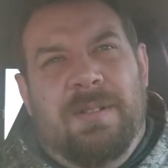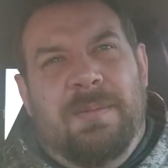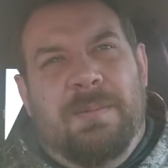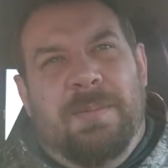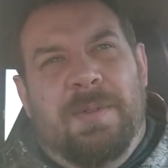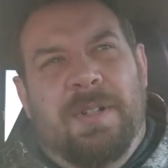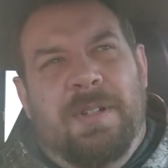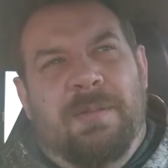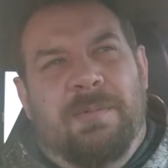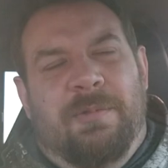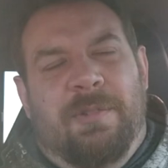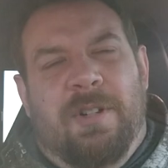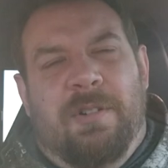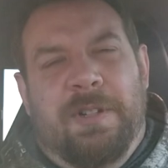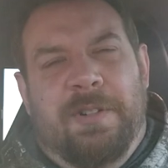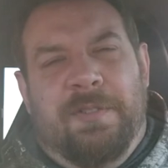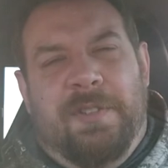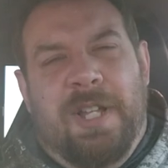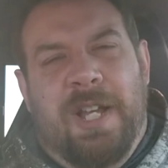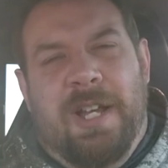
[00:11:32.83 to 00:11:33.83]
But we're all
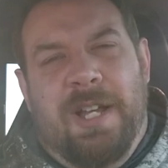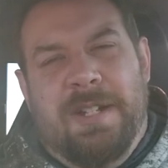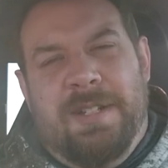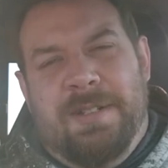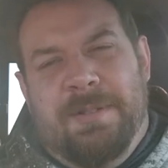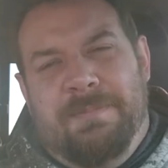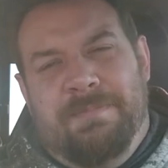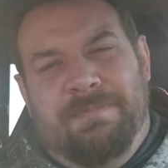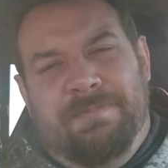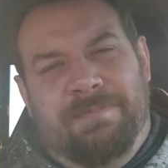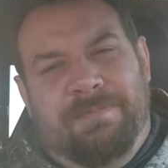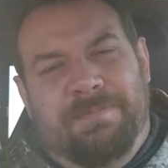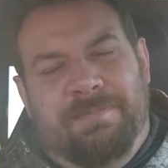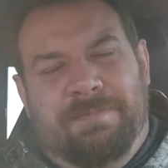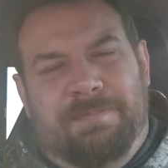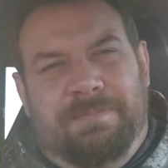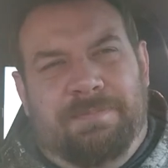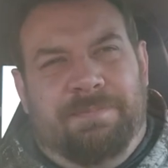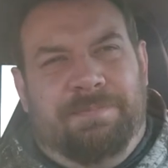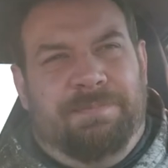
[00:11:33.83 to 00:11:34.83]
we've got.
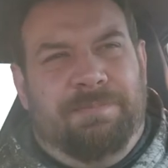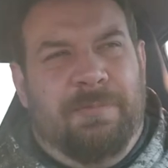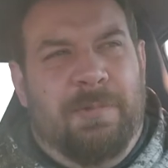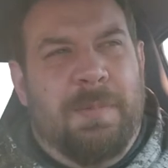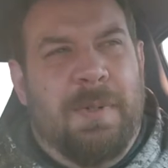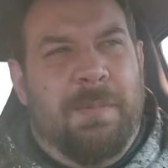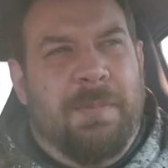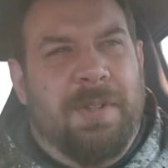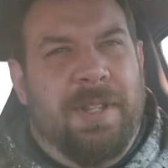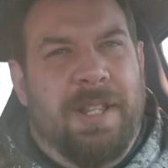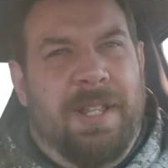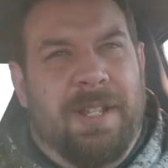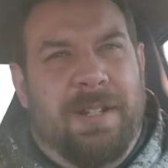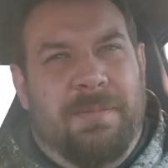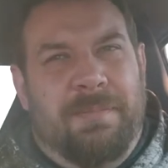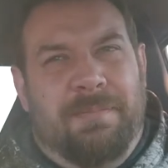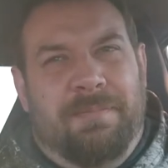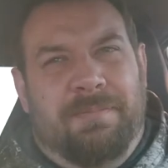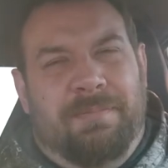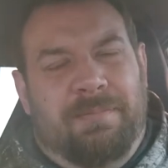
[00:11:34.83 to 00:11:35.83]
Remember that.
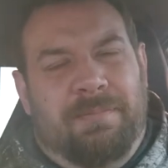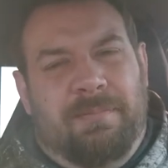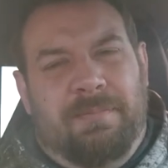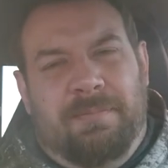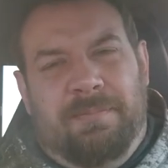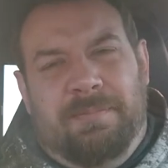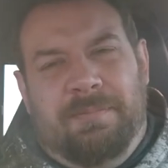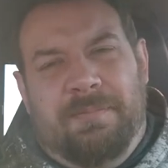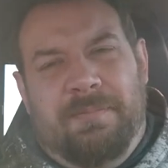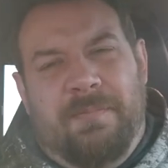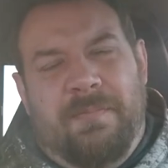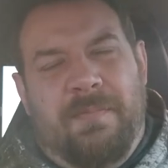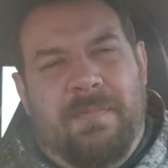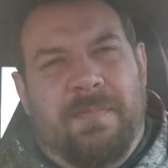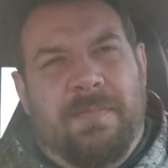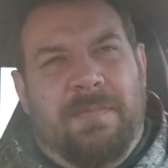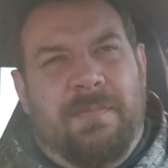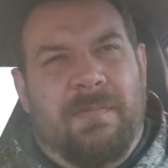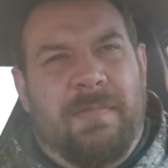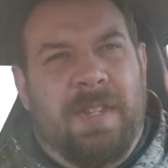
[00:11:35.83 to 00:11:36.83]

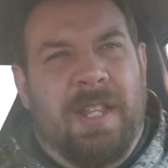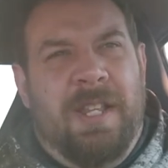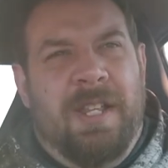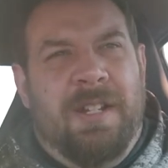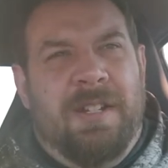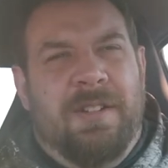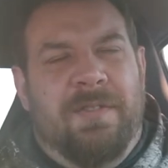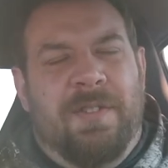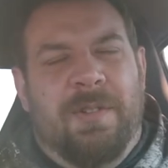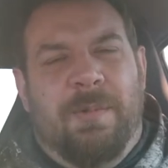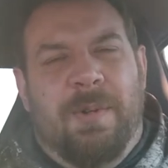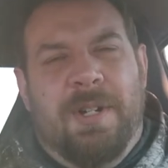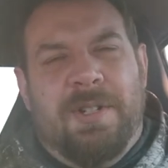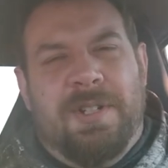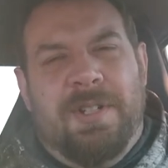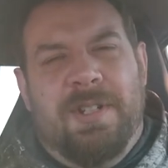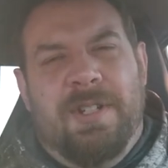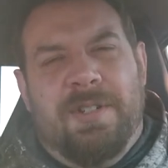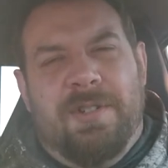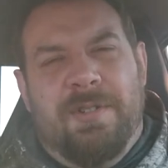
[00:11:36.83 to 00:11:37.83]
And if you're
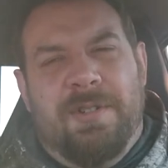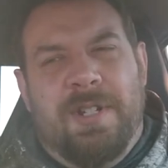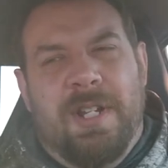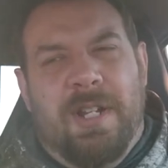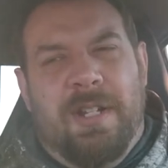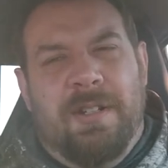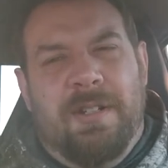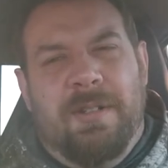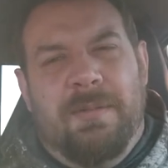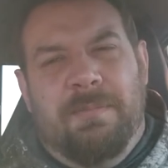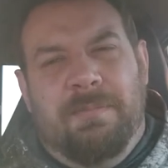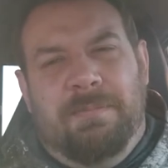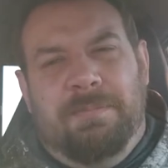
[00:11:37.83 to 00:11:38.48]
watching this, you're checking it.